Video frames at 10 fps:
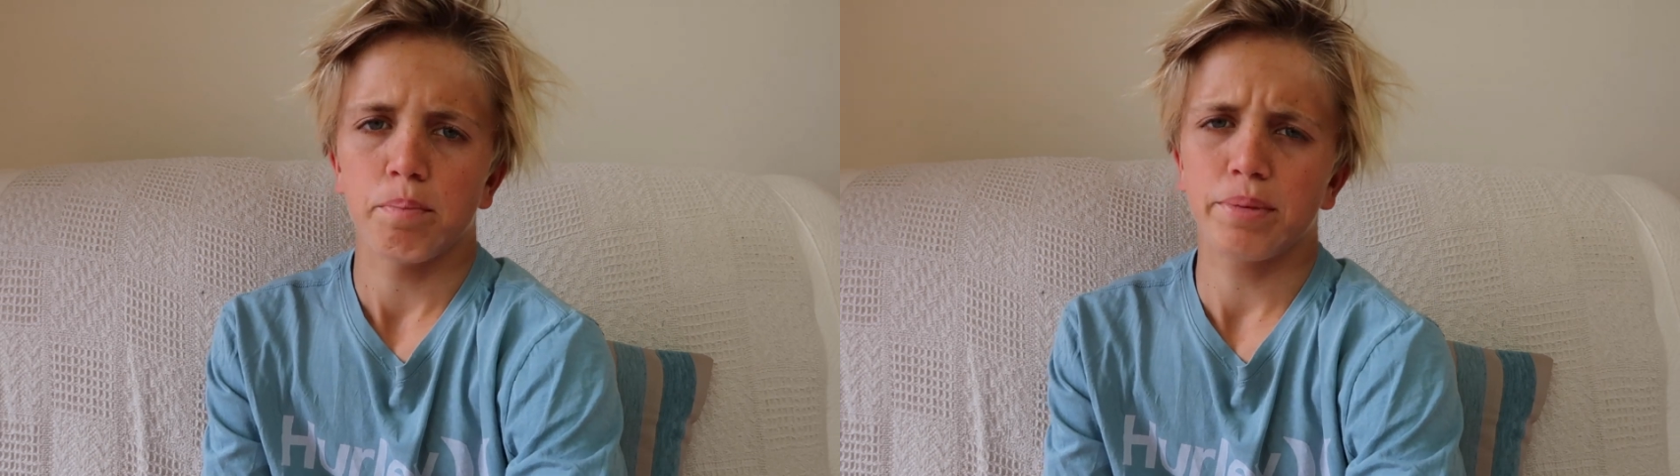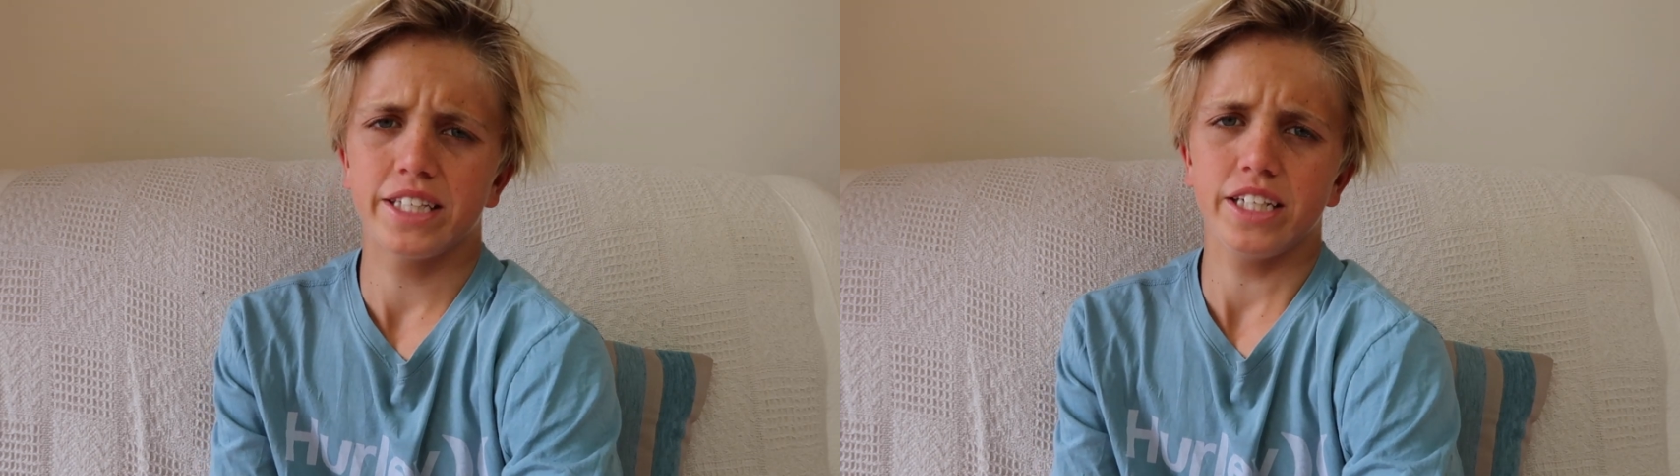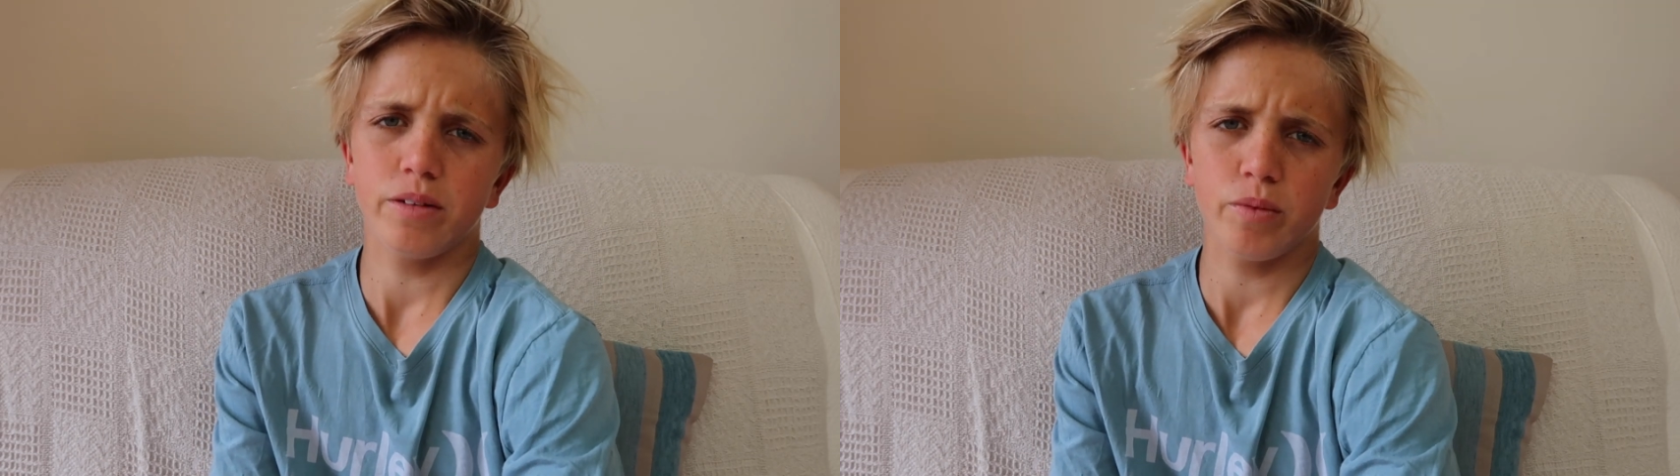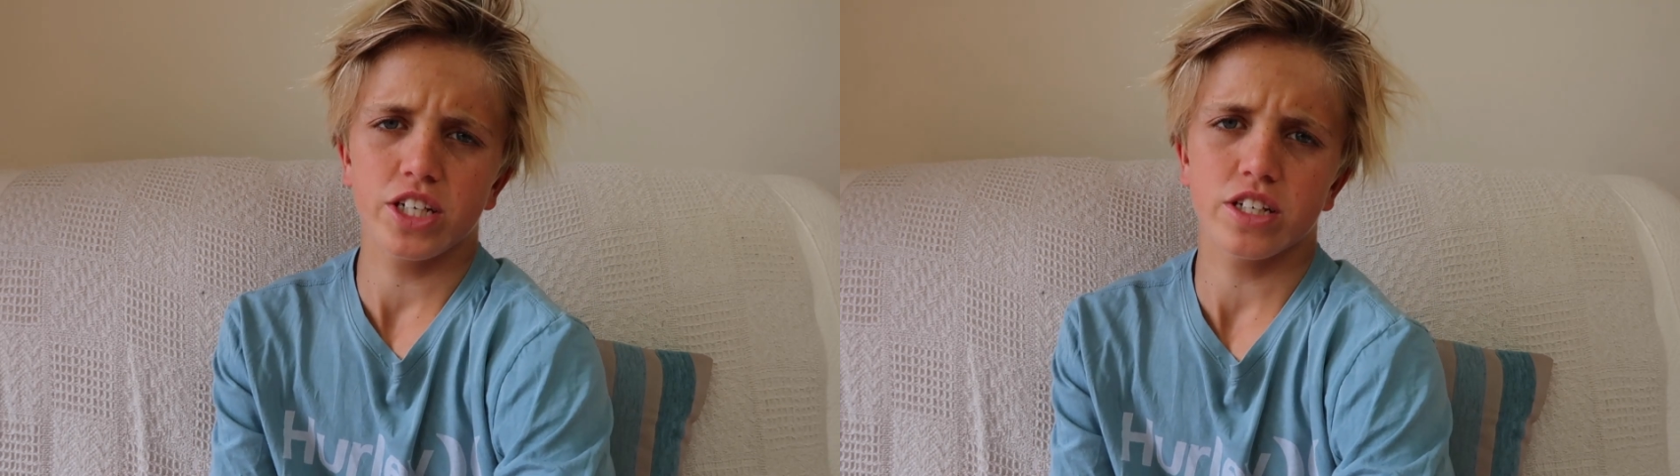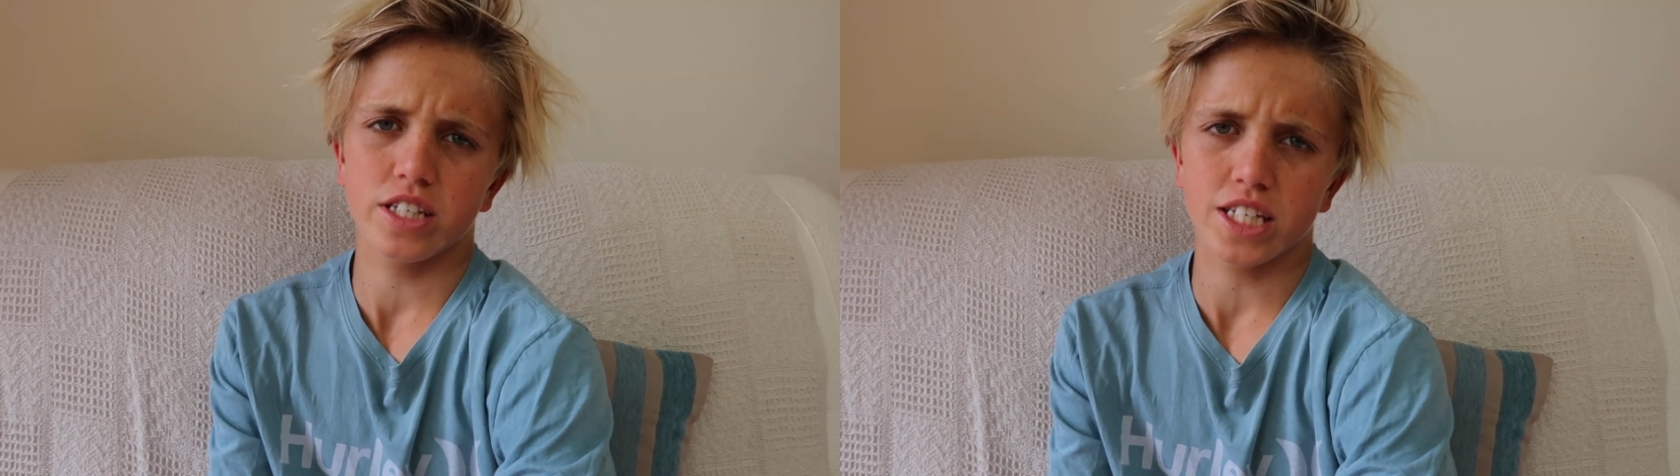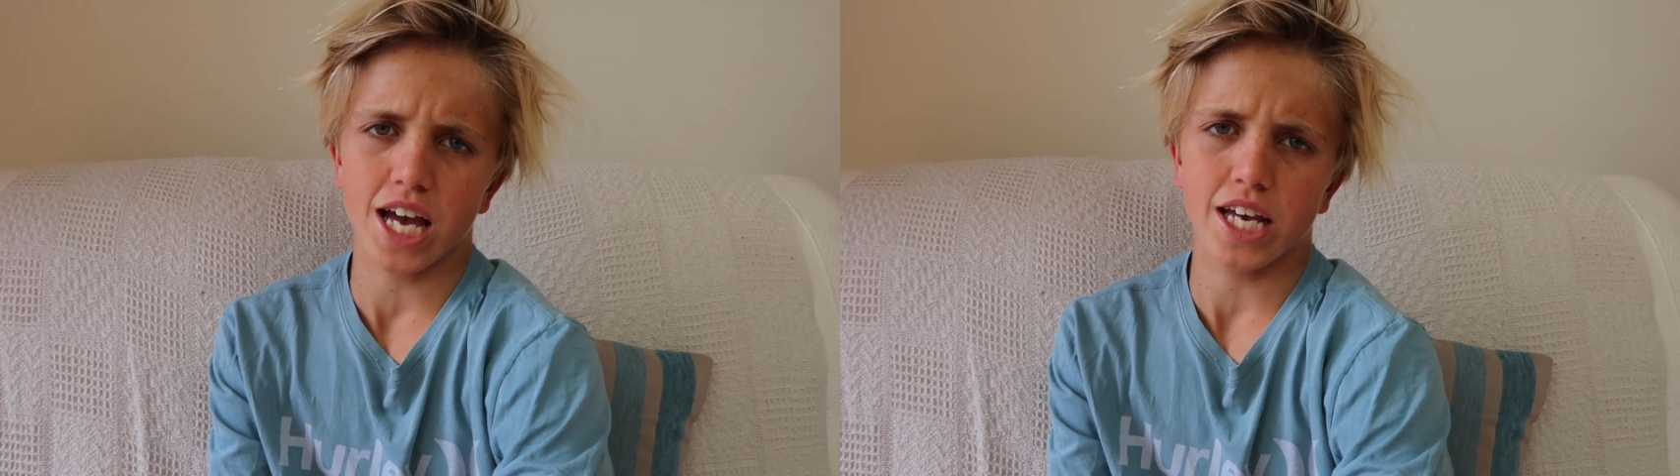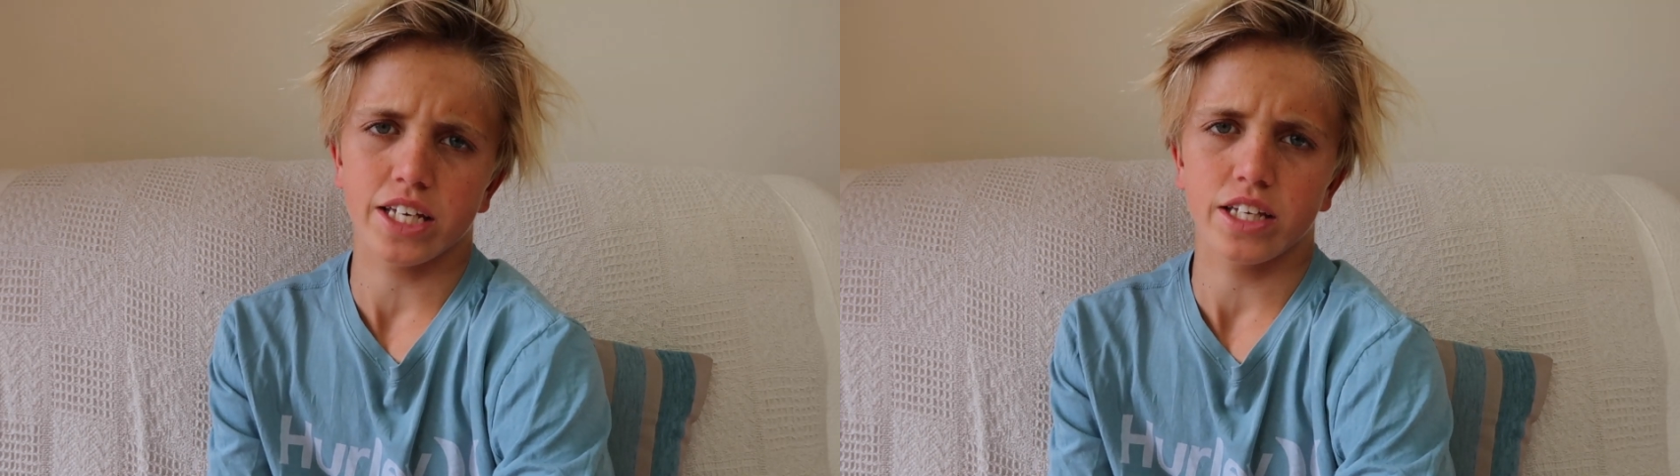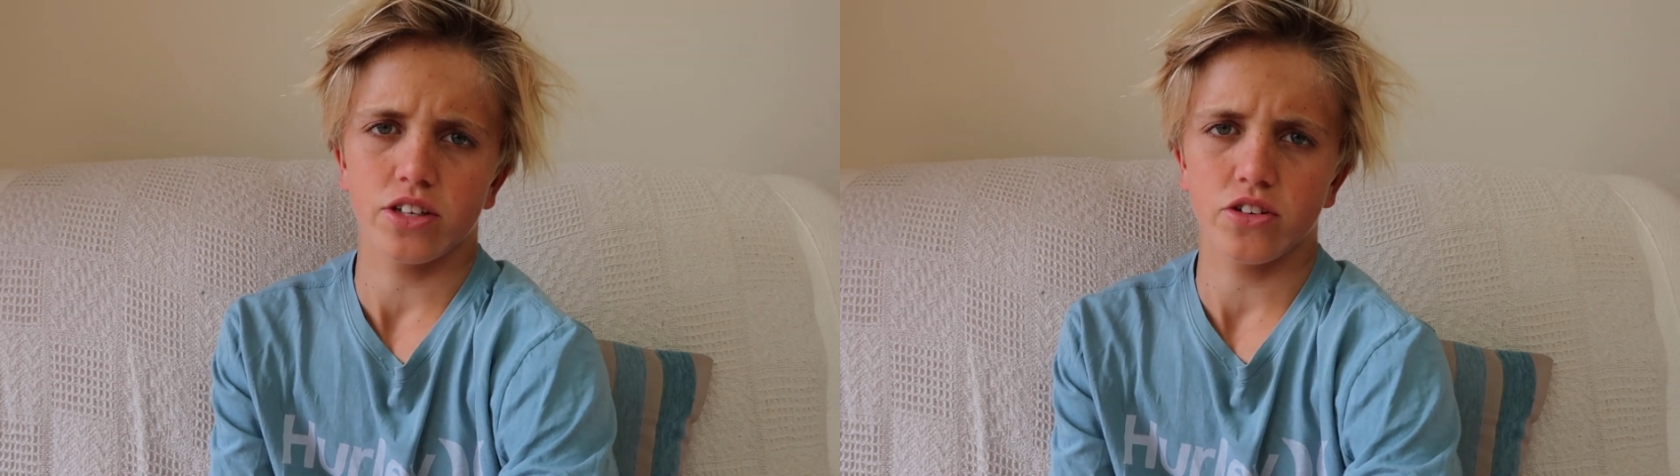But didn't we just say